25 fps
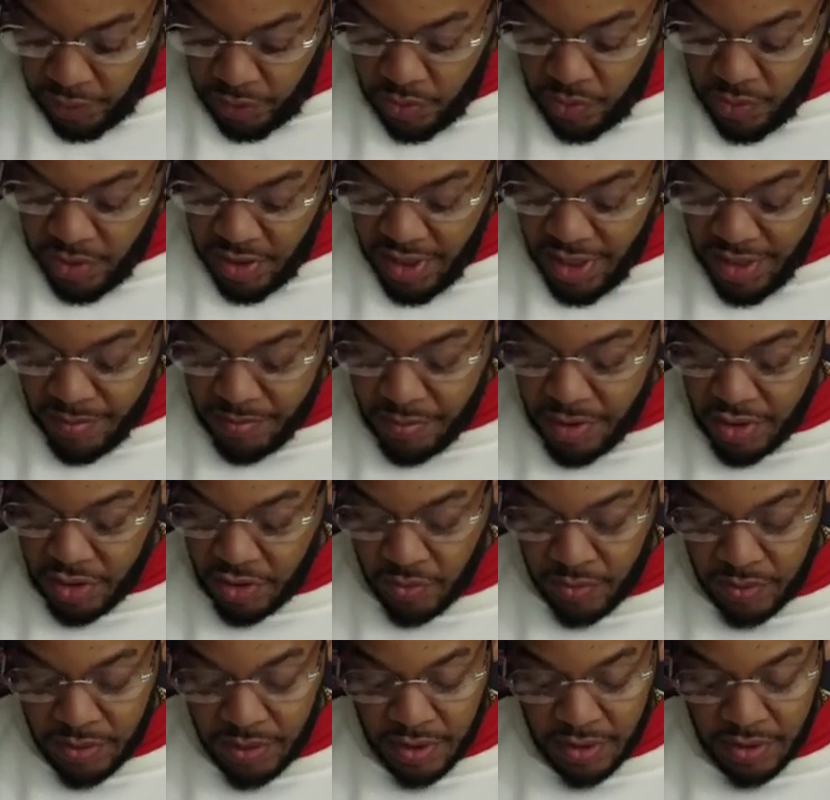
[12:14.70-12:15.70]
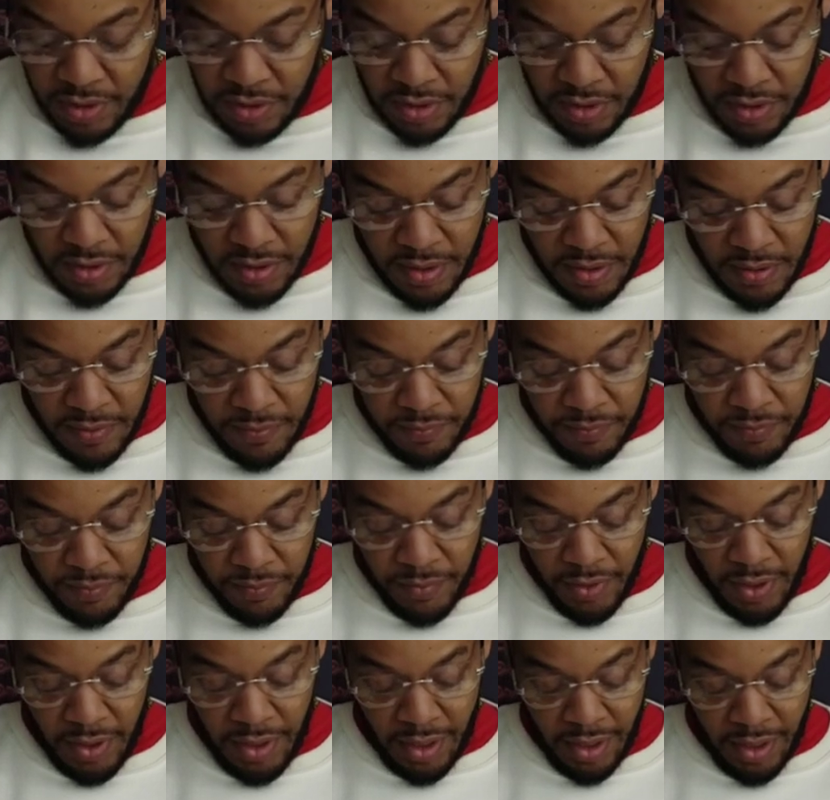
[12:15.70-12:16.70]
you can't miss with this.
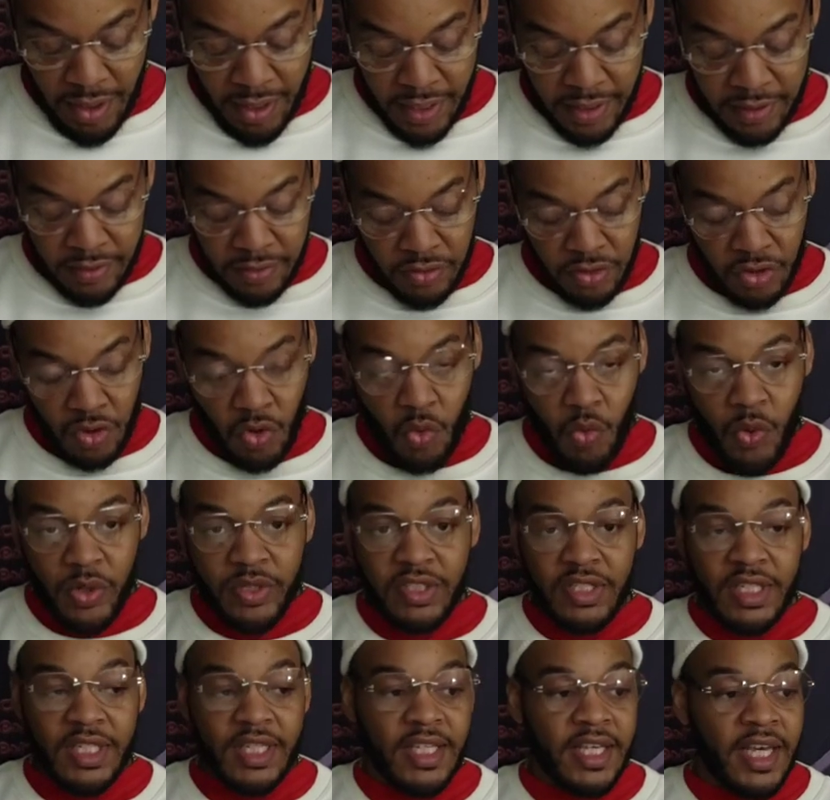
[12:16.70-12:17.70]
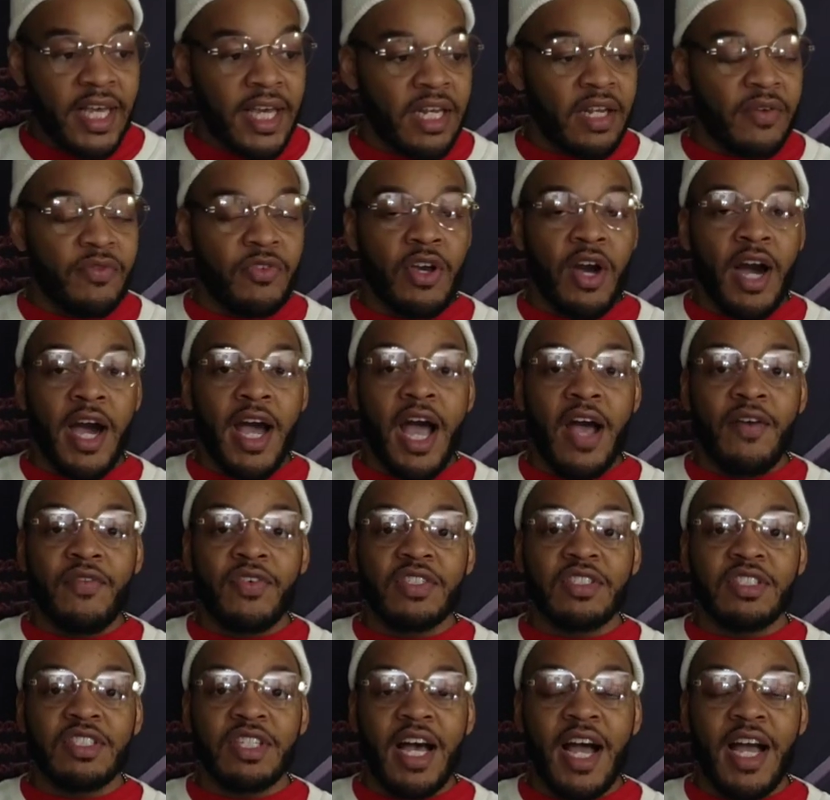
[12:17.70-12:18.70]
All right. So once again, if y'all
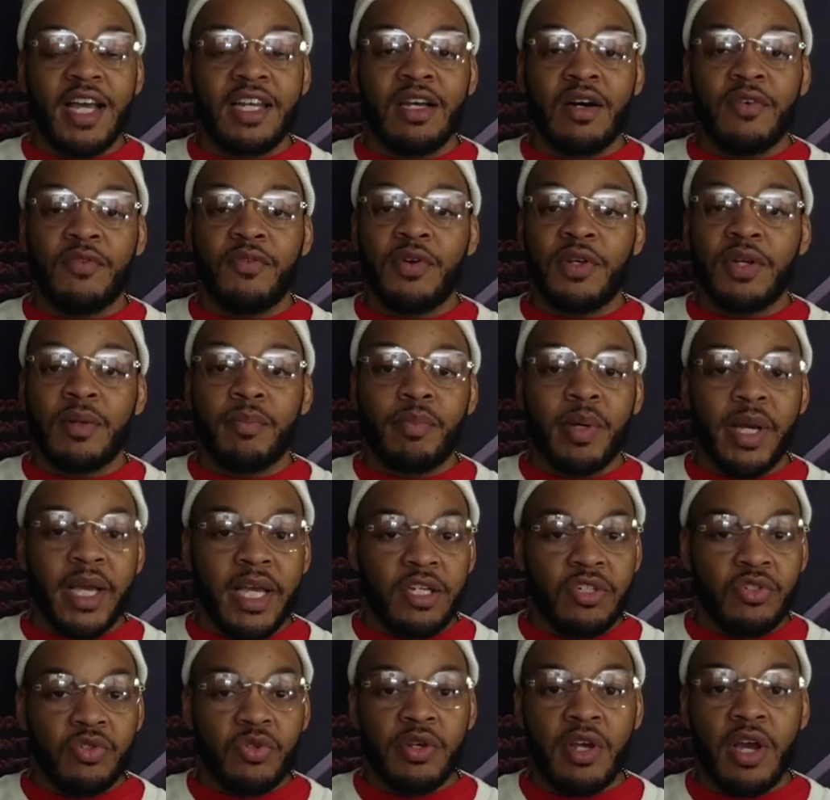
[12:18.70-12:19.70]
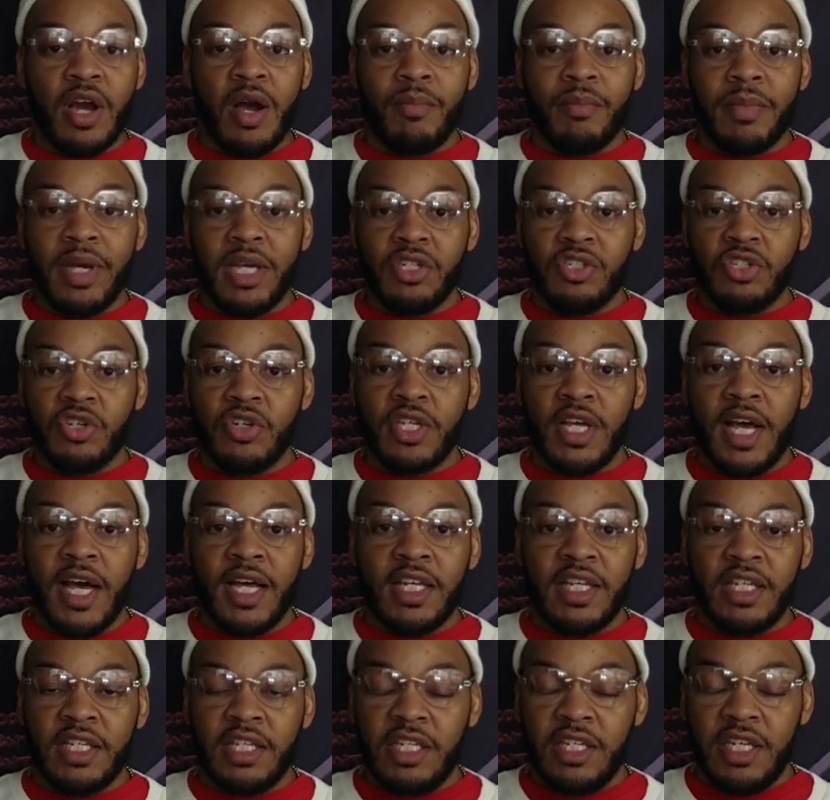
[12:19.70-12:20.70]
haven't signed up for the Patreon, make sure
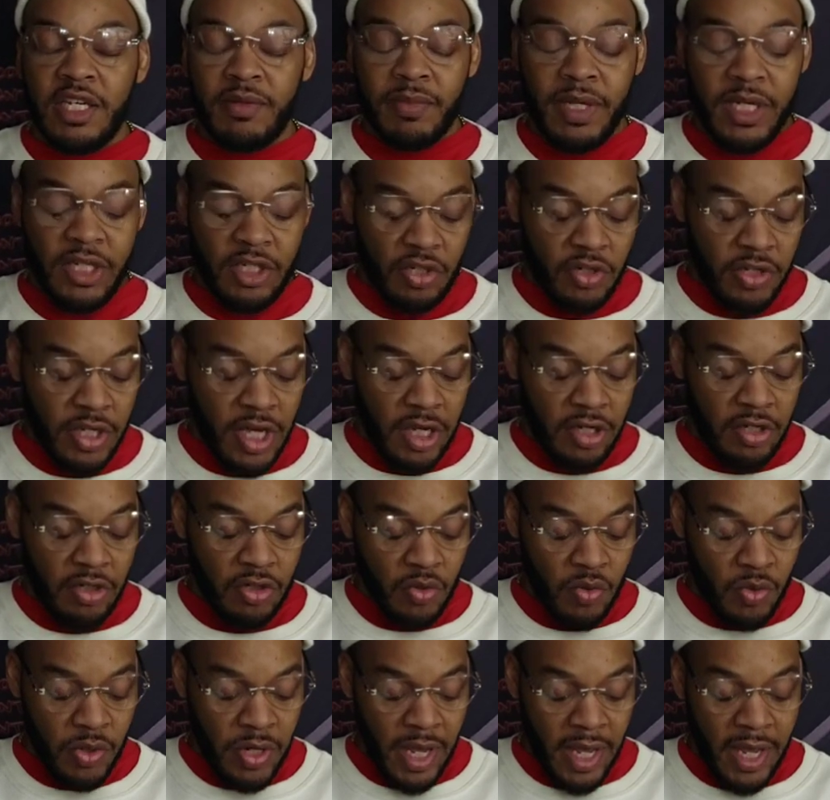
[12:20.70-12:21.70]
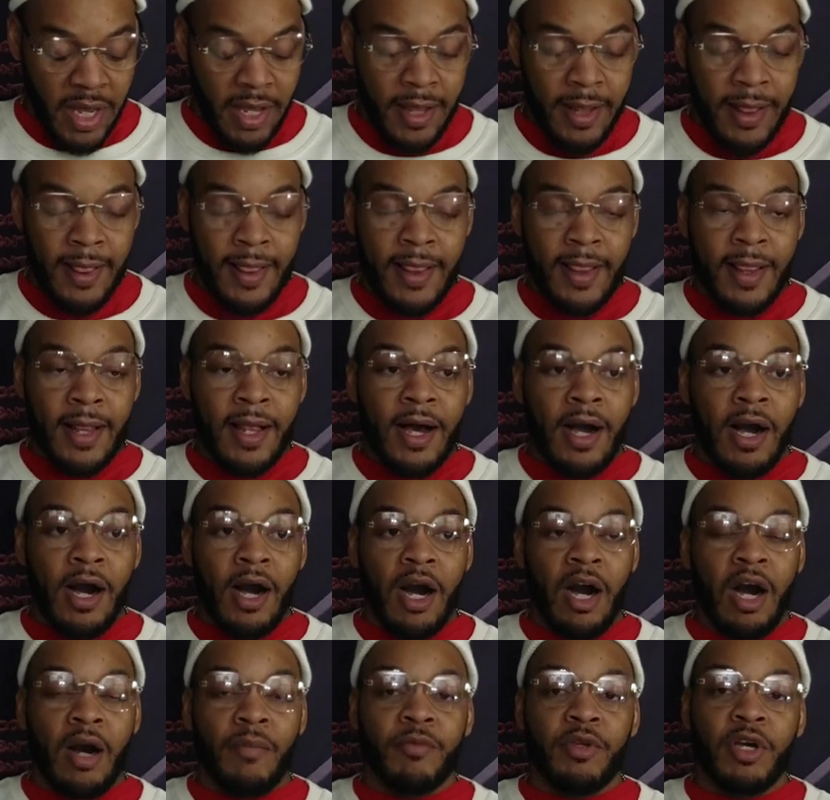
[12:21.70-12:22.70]
y'all make sure y'all do that.
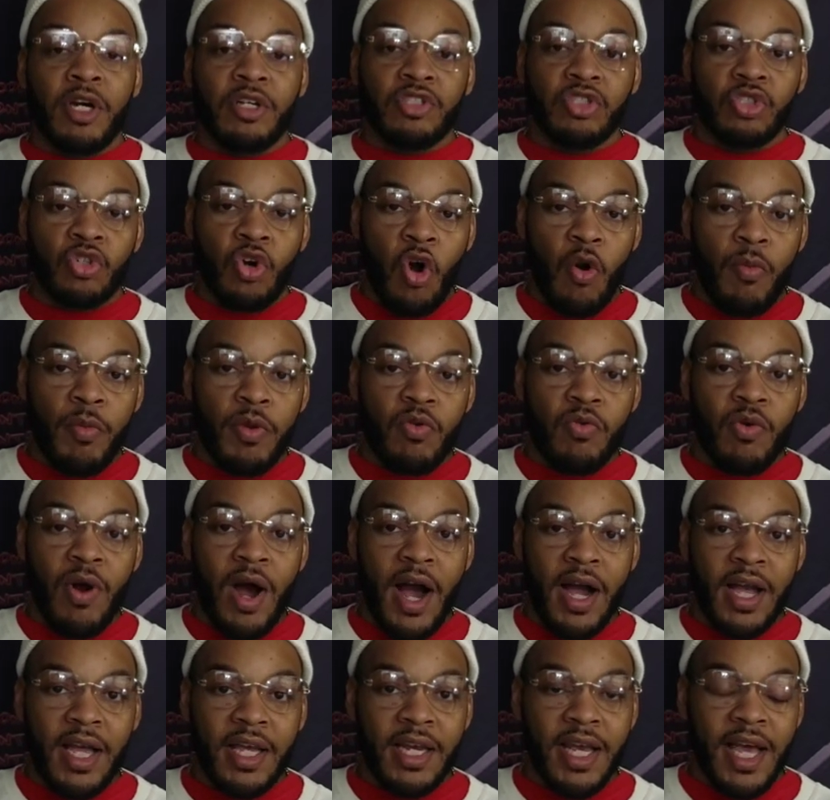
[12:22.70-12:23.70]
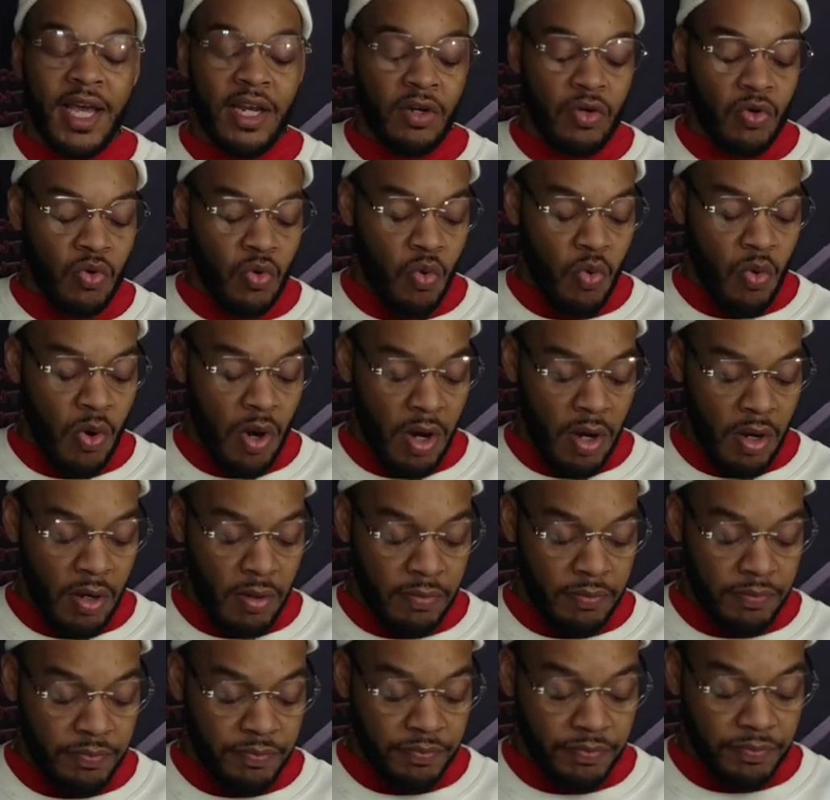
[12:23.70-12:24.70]
Um, y'all saw me rocking that new
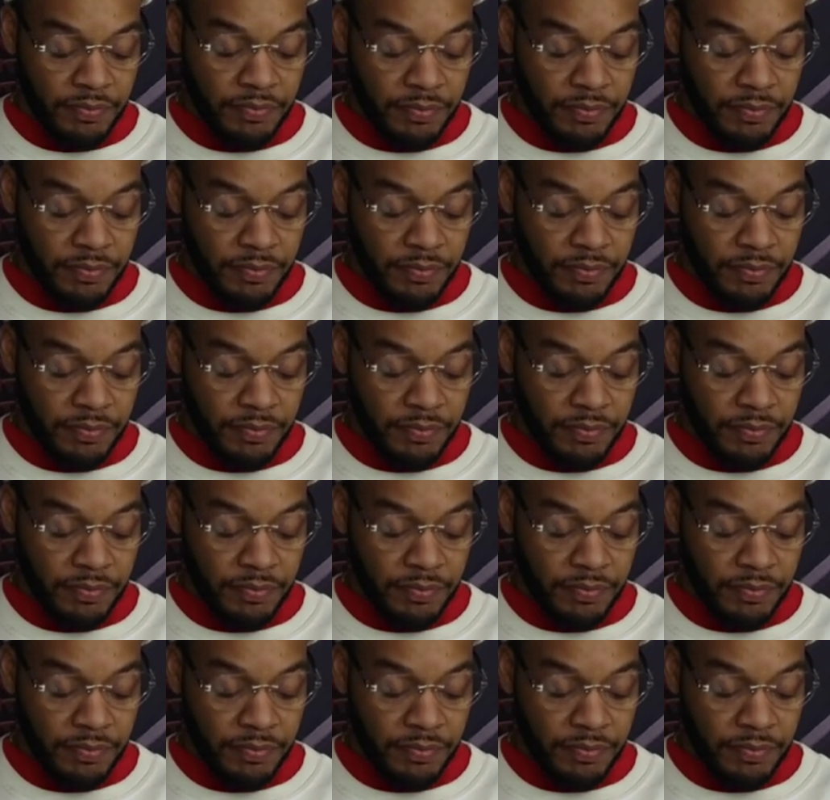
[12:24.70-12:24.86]
um